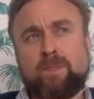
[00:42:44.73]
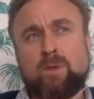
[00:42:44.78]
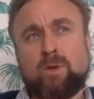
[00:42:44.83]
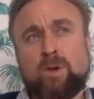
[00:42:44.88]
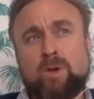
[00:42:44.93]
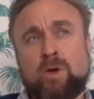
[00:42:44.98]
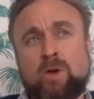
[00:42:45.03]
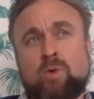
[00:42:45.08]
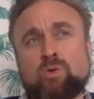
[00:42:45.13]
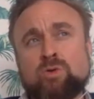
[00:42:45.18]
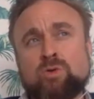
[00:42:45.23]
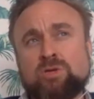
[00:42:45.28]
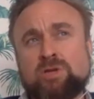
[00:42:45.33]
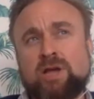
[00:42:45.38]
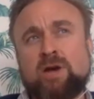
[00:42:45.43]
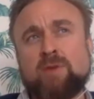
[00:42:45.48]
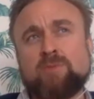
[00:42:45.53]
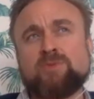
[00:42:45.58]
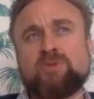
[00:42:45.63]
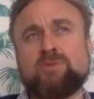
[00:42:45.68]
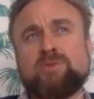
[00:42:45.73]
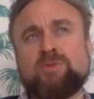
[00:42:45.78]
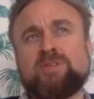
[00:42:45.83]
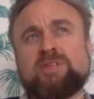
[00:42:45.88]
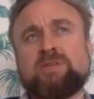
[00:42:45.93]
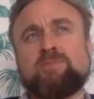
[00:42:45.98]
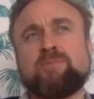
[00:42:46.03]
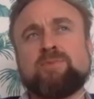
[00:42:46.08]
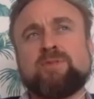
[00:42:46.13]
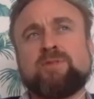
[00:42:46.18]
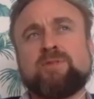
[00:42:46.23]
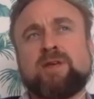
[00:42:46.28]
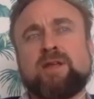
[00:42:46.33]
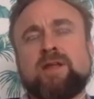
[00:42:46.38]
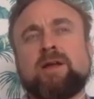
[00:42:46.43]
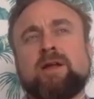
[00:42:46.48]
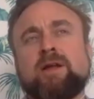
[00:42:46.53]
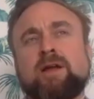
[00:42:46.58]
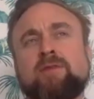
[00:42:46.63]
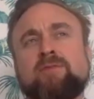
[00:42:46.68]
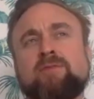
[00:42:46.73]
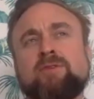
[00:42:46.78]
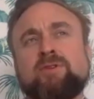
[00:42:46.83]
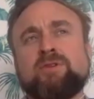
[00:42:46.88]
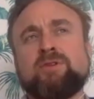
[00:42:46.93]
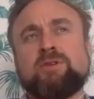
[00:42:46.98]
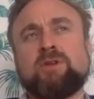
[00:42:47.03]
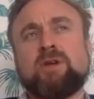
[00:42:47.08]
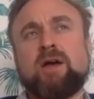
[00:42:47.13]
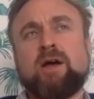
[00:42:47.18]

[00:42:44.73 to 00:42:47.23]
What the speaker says: it also helps you be sympathetic. If you